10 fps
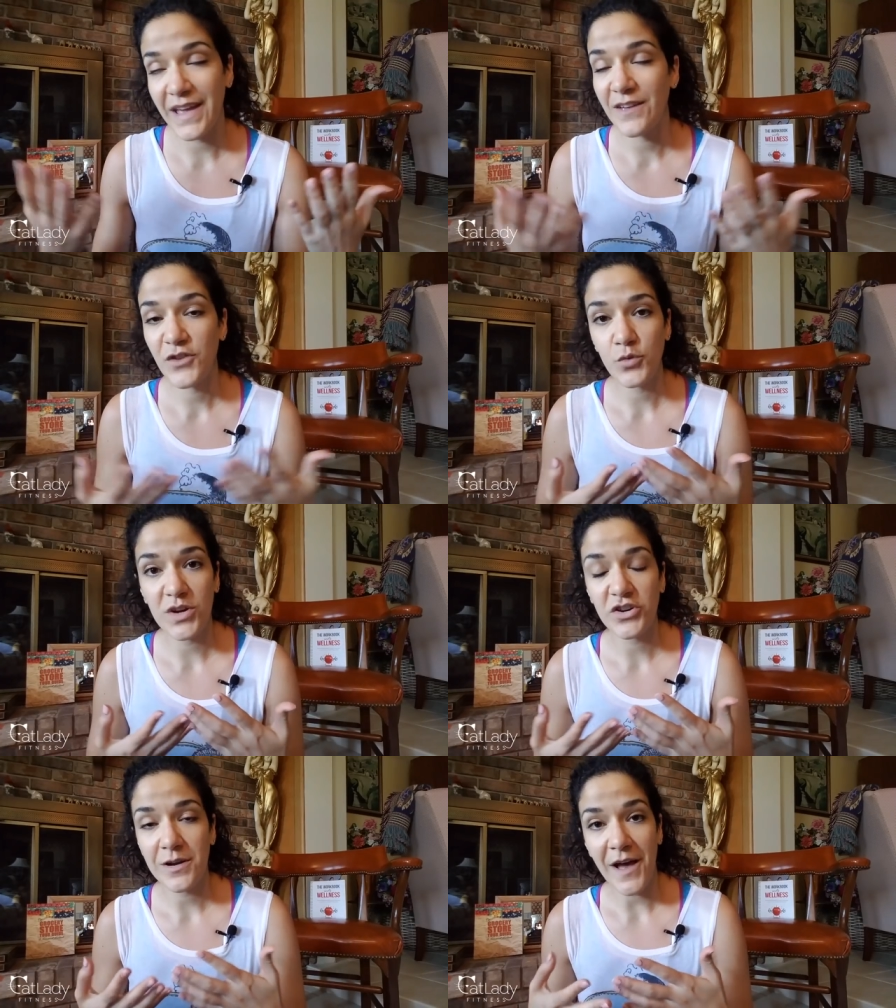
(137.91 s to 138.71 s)
if you're
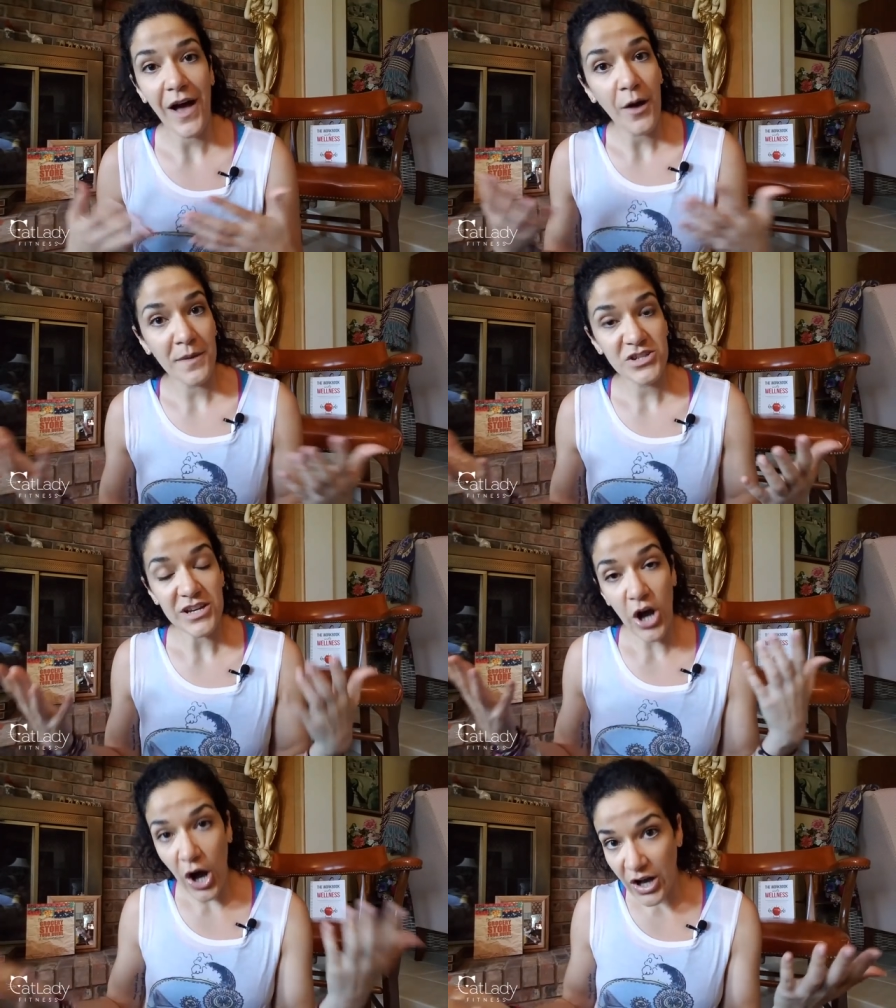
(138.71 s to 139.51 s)
wondering about how much it
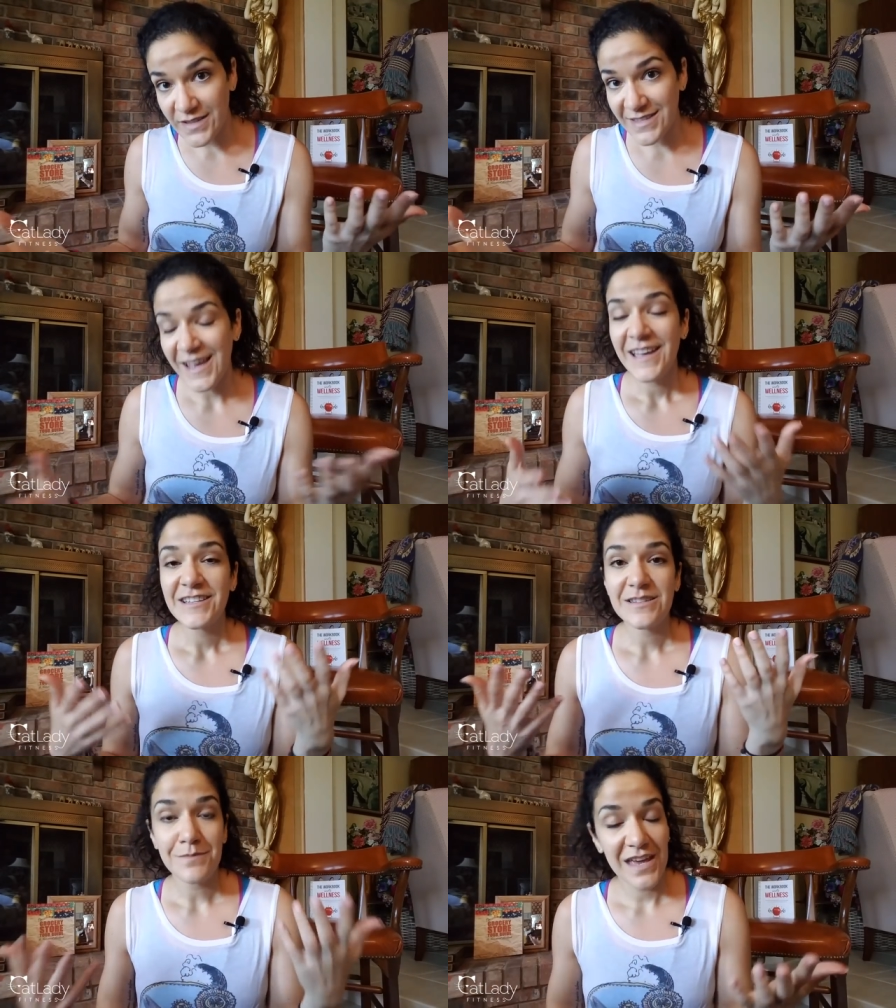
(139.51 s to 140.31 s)
costs, to
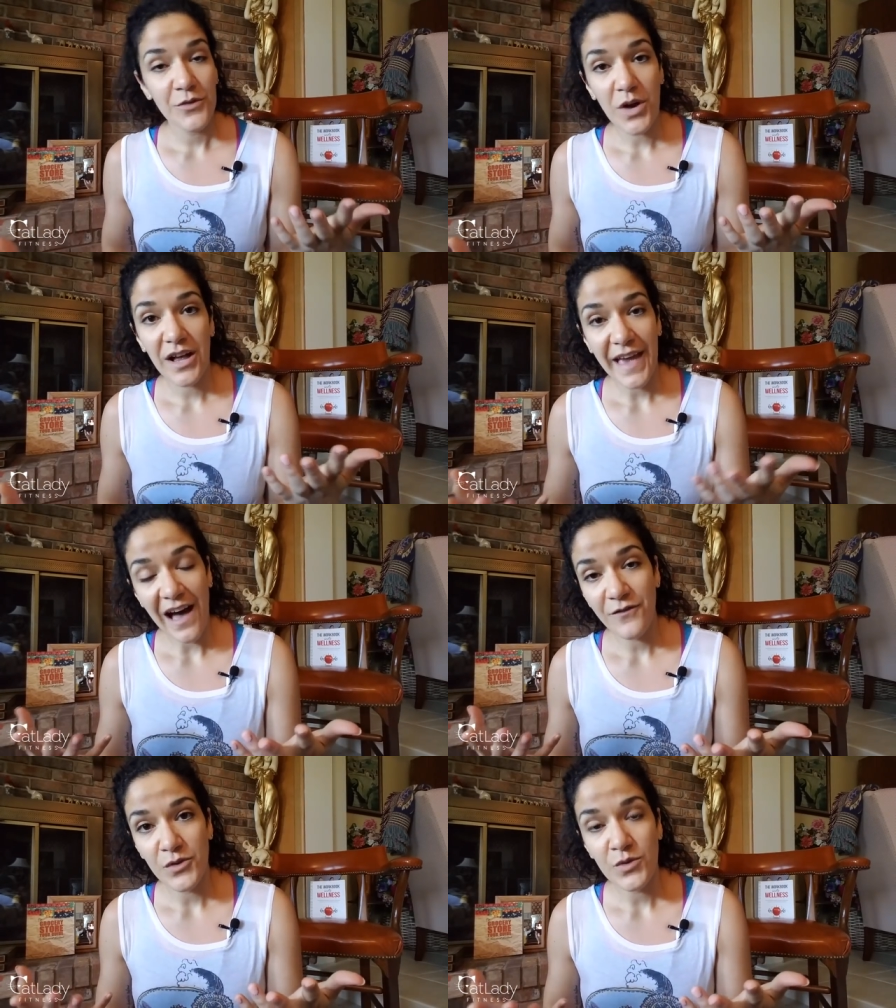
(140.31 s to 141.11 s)
make raw cat food.